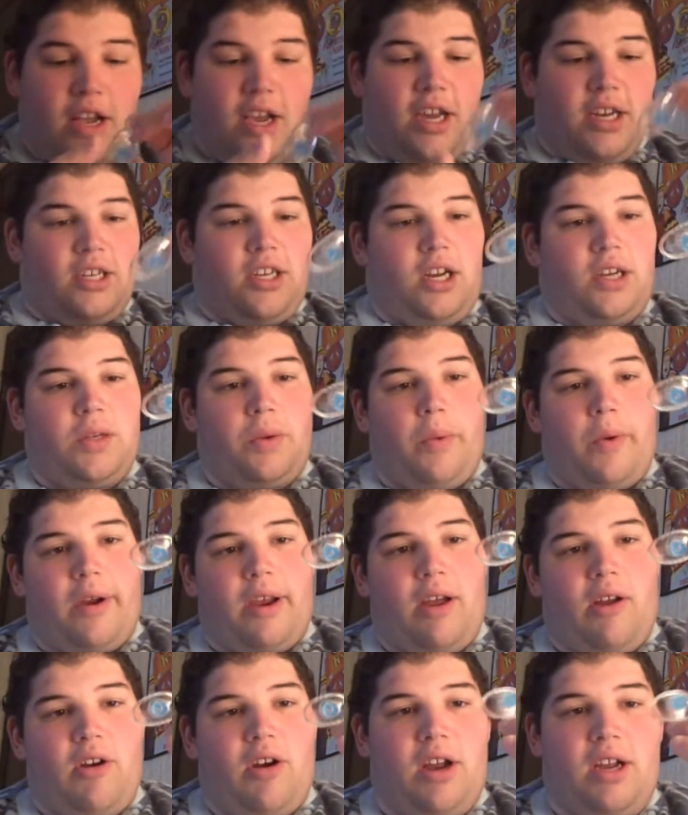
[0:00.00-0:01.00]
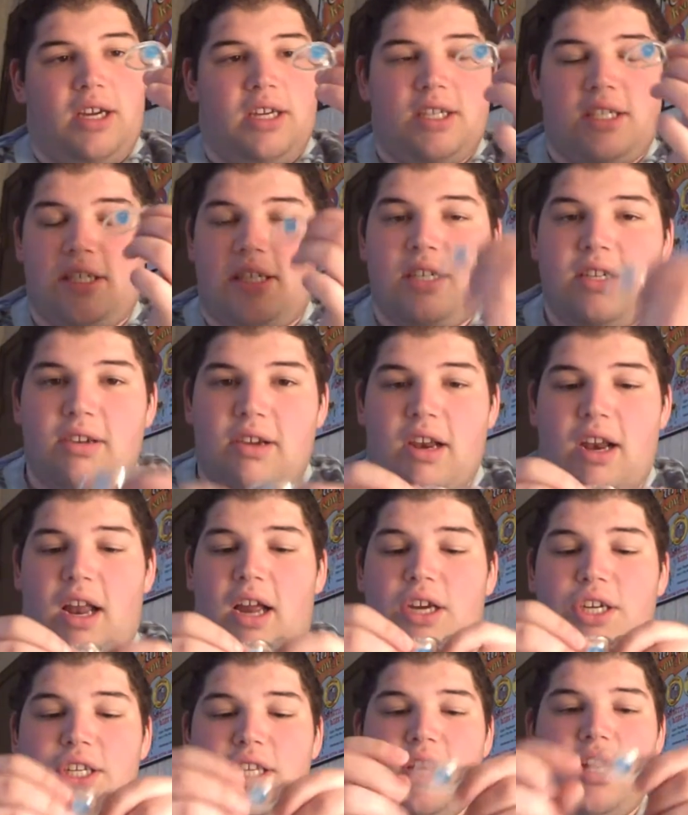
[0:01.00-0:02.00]
it does work out nice. You can
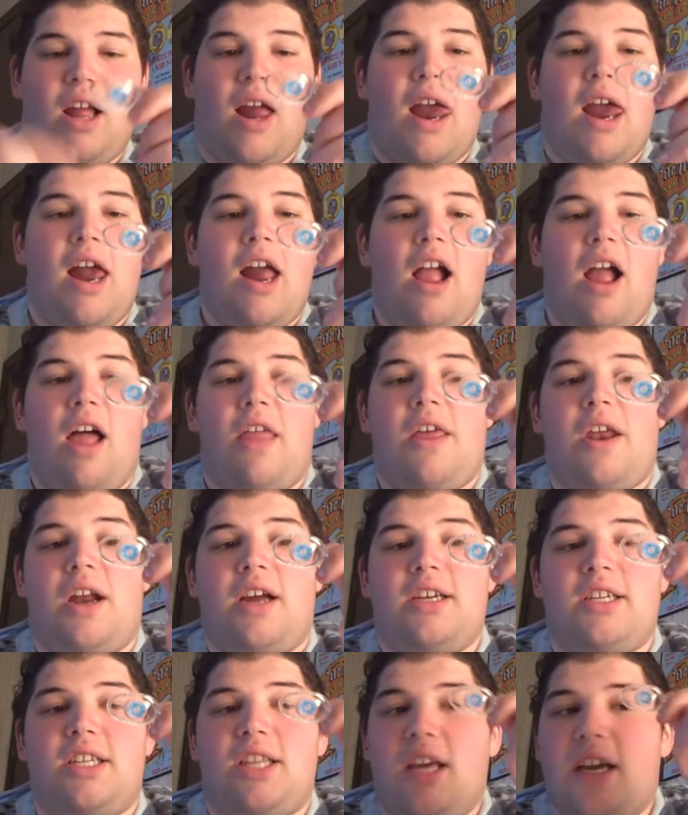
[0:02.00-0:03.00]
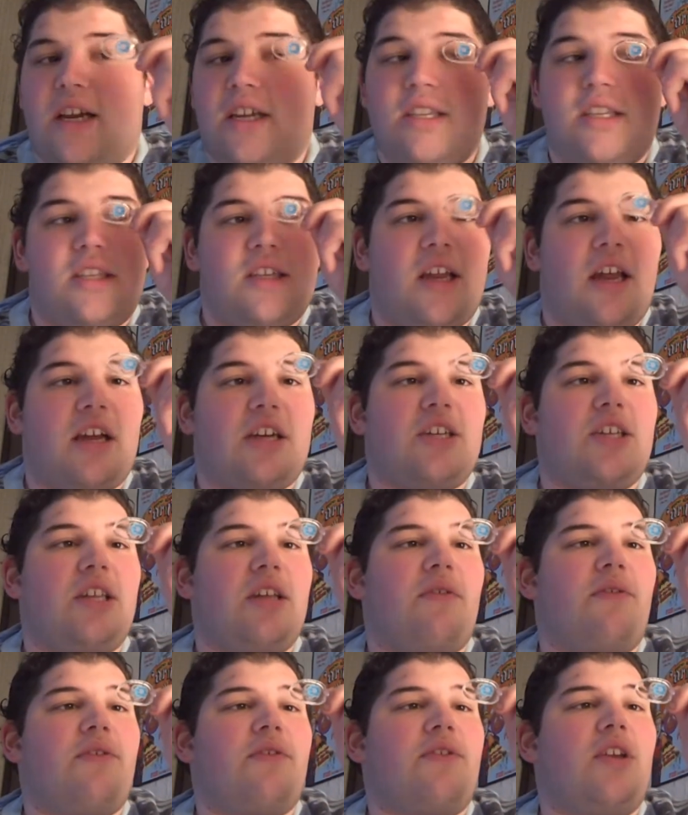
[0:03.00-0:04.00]
actually, and the nice thing is actually
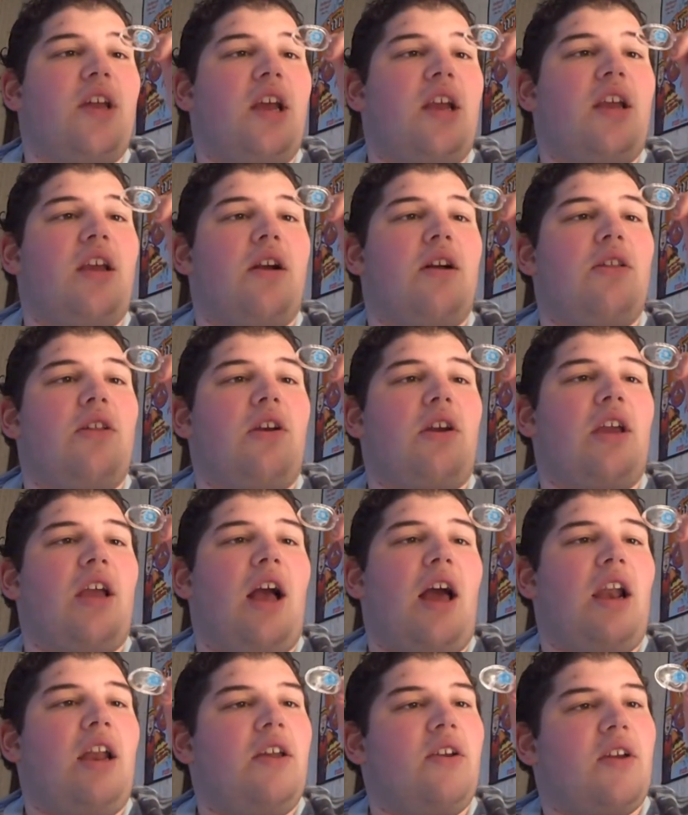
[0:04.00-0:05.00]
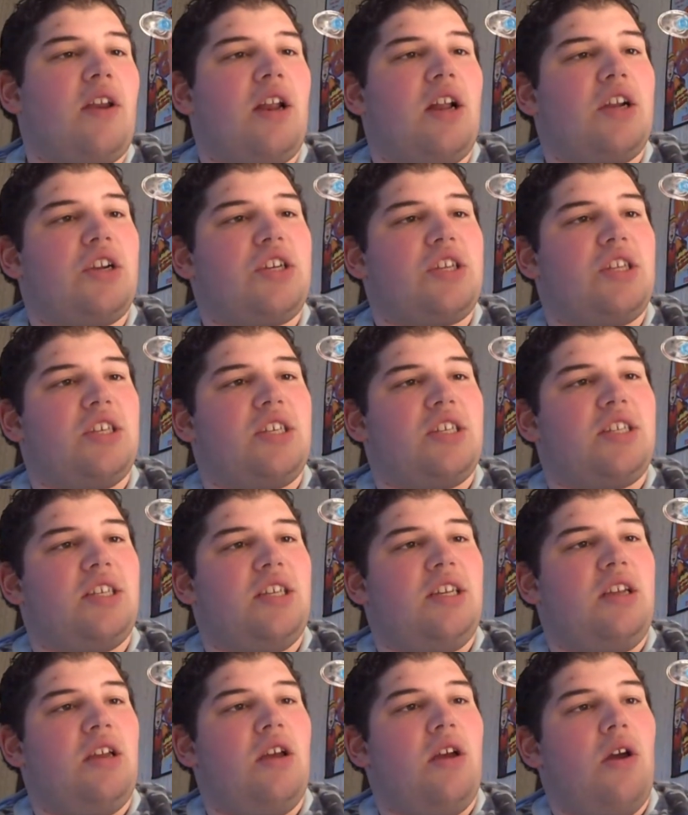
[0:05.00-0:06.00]
if you're taking a look at it, you can actually
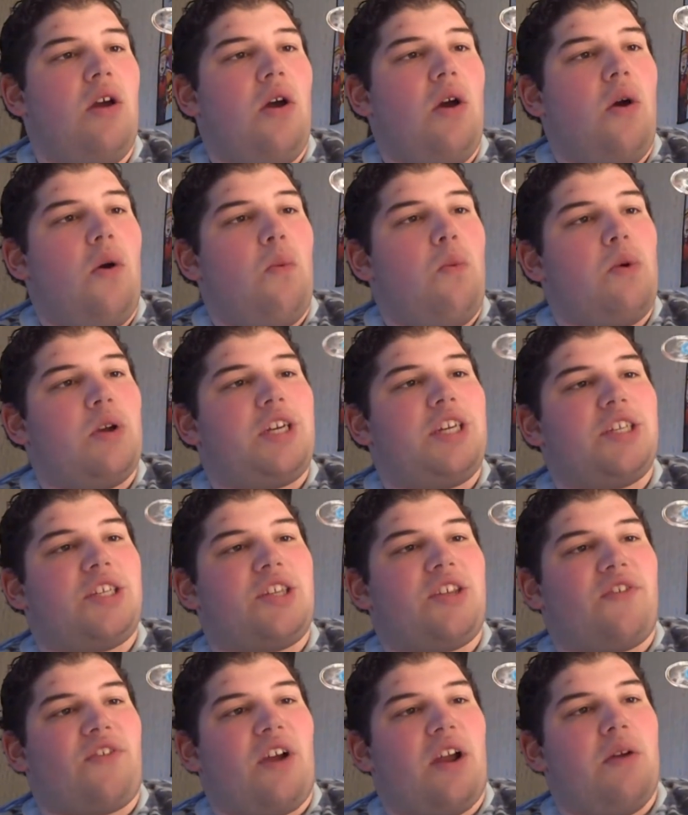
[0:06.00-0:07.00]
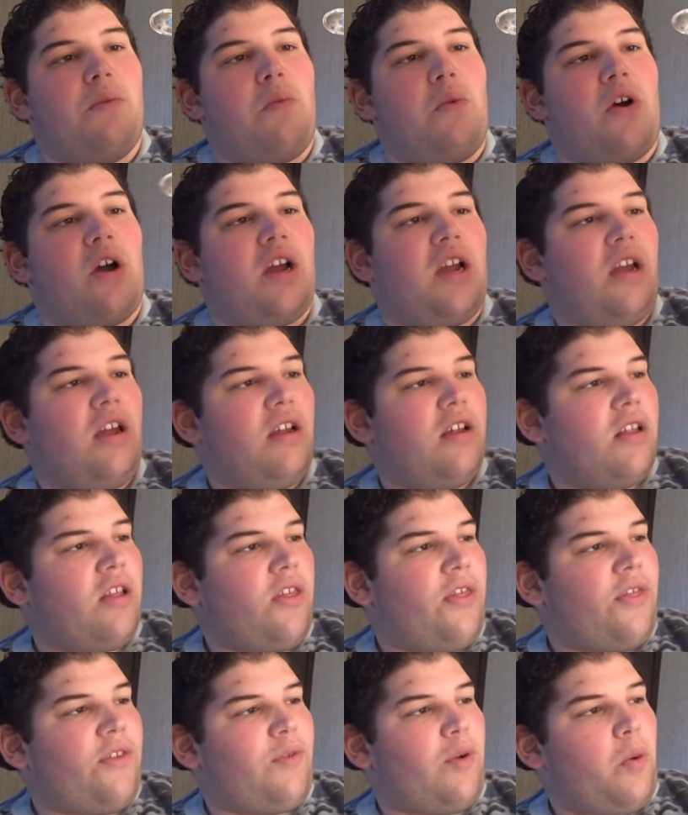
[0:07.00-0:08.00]
see which is the right way
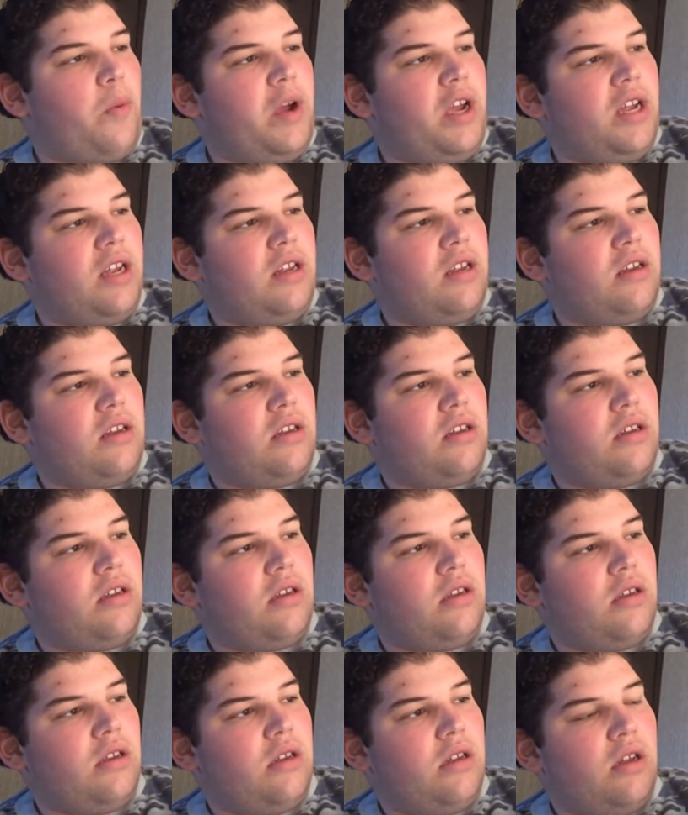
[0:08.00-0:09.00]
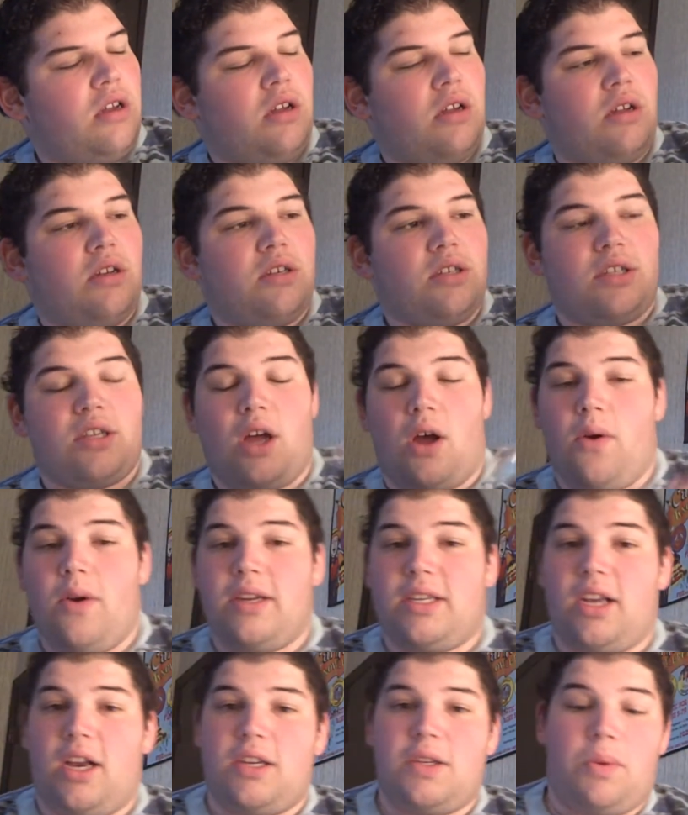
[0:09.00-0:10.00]
through it. So
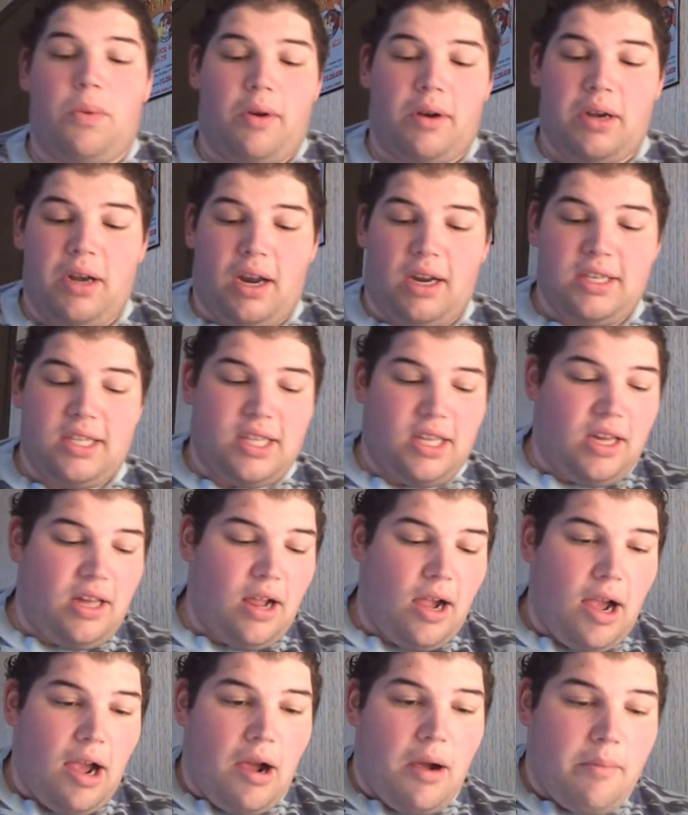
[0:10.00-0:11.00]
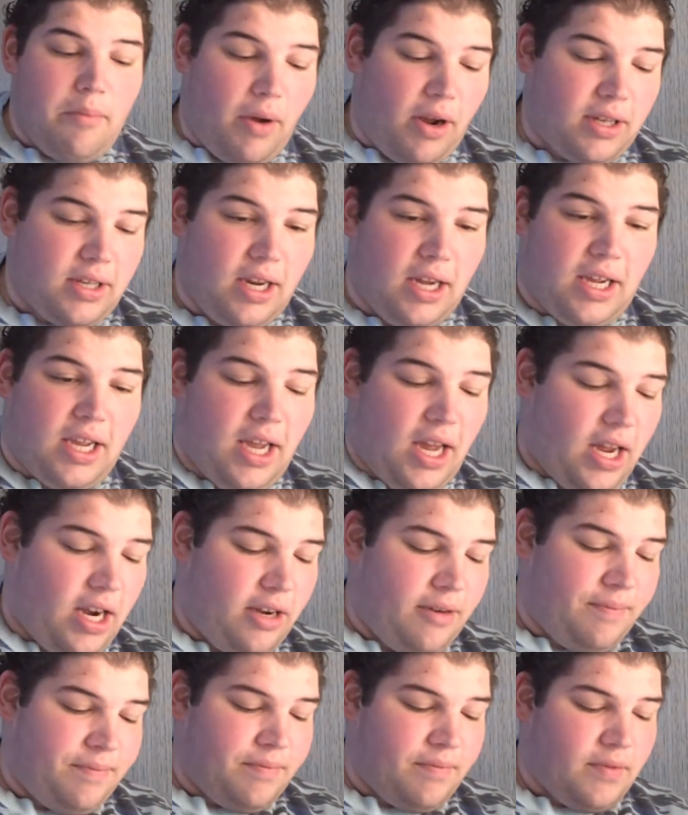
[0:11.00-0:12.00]
it does work nicely. But again,
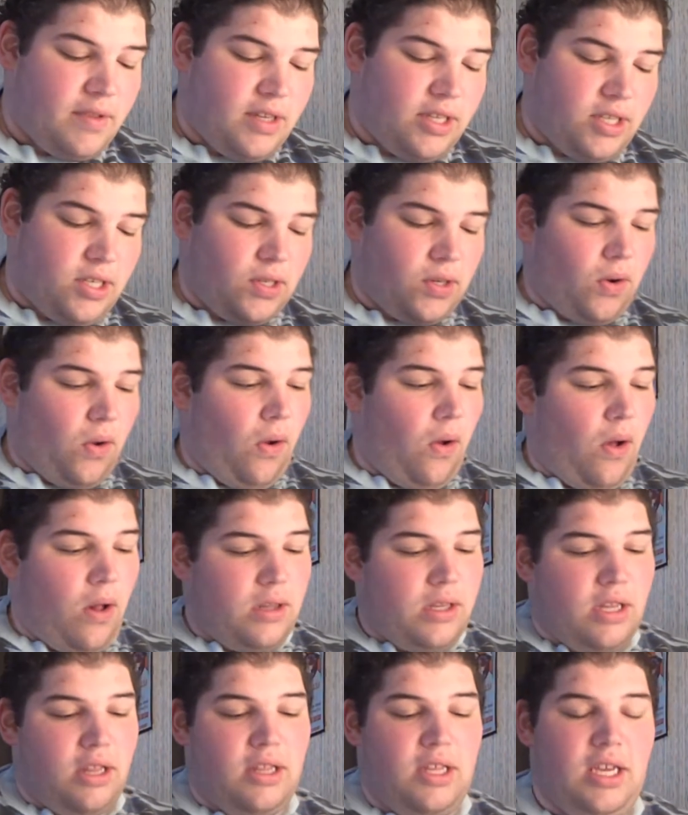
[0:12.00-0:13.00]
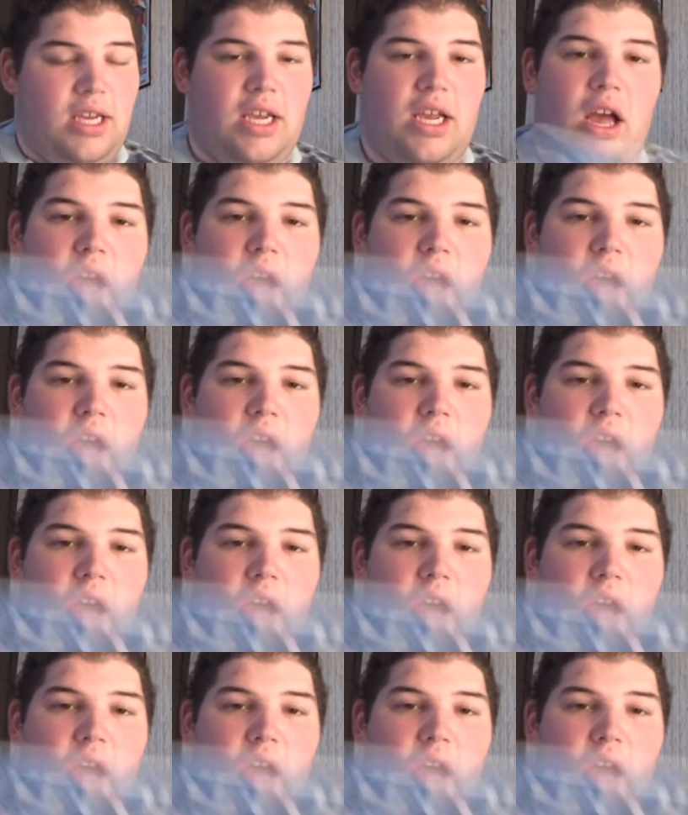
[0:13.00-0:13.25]
this is called the